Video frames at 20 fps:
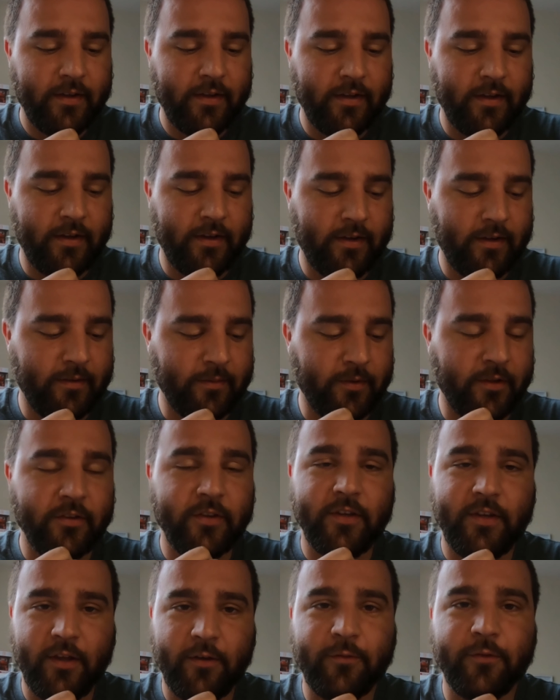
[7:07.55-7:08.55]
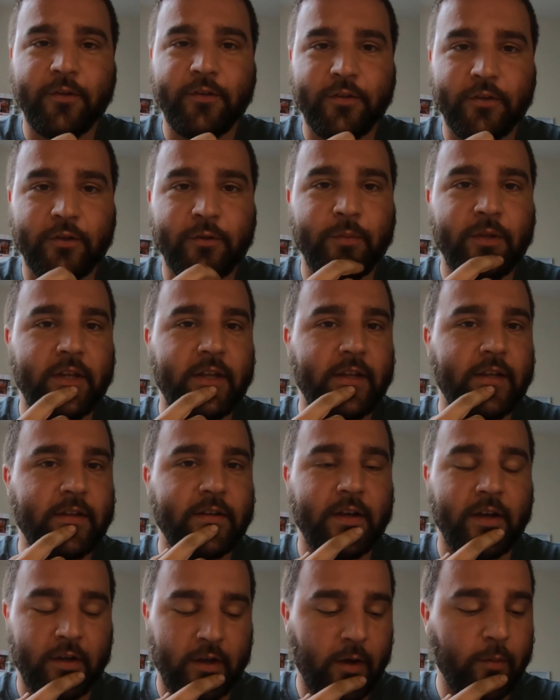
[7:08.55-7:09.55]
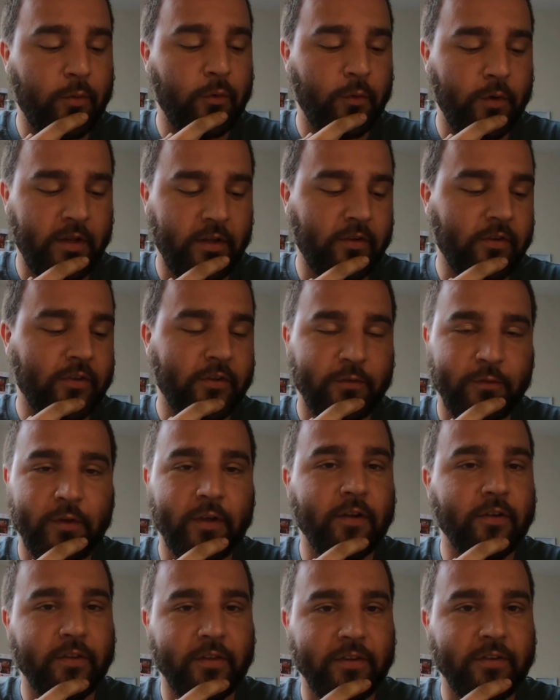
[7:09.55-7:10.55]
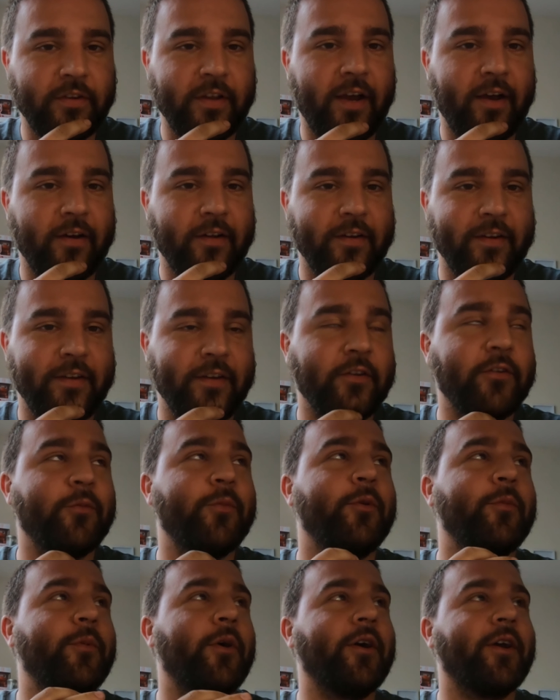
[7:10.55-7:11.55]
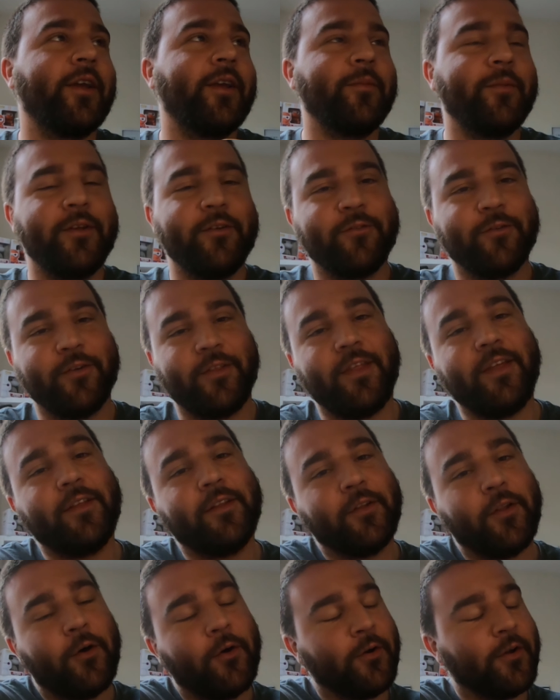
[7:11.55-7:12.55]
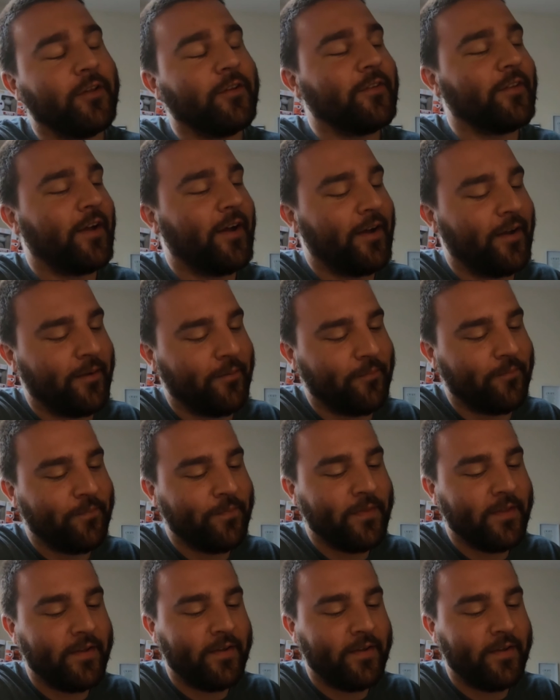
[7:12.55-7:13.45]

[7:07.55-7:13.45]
Because it definitely took me a couple weeks to figure this out, and it has been bugging me for the longest time.